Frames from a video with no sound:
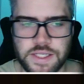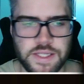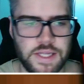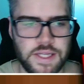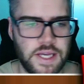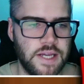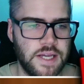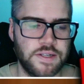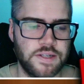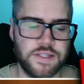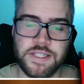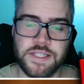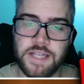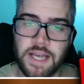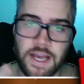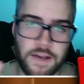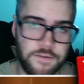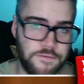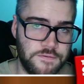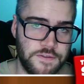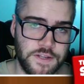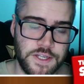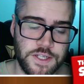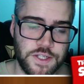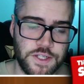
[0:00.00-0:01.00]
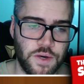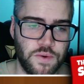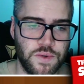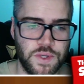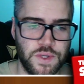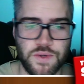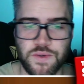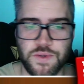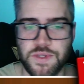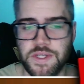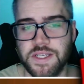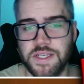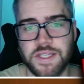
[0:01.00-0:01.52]
then definitely don't
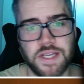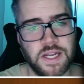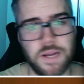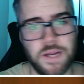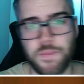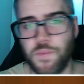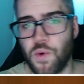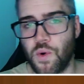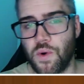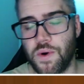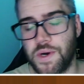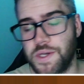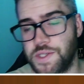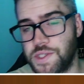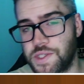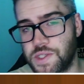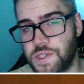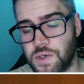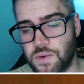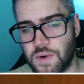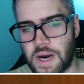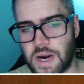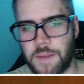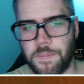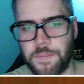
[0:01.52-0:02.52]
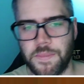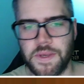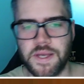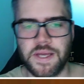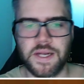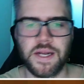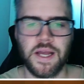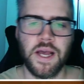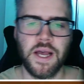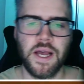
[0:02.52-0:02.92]
use this anymore and scrap it,